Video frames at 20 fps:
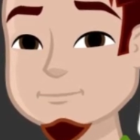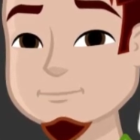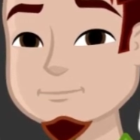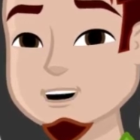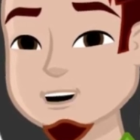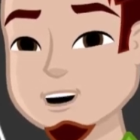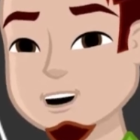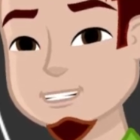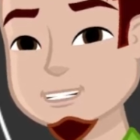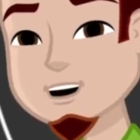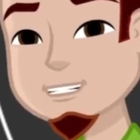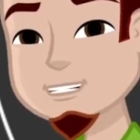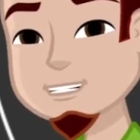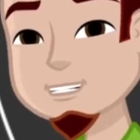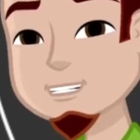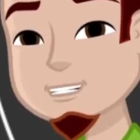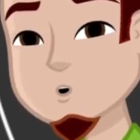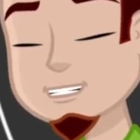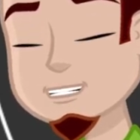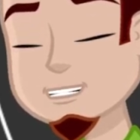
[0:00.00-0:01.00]
"but I hate to
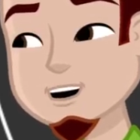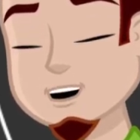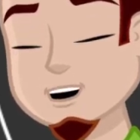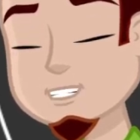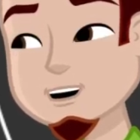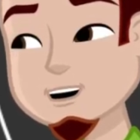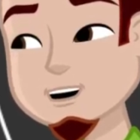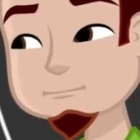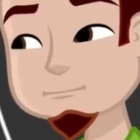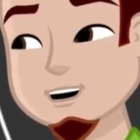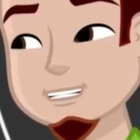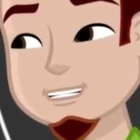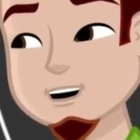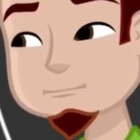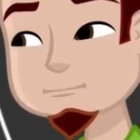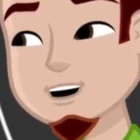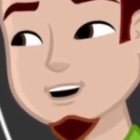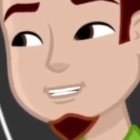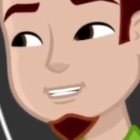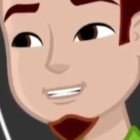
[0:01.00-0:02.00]
see you standing up there all
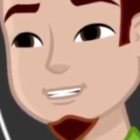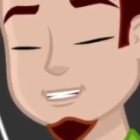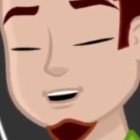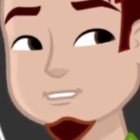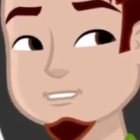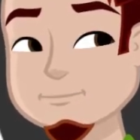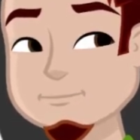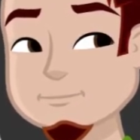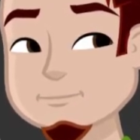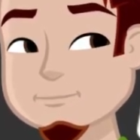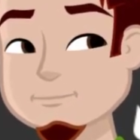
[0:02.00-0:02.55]
by yourself."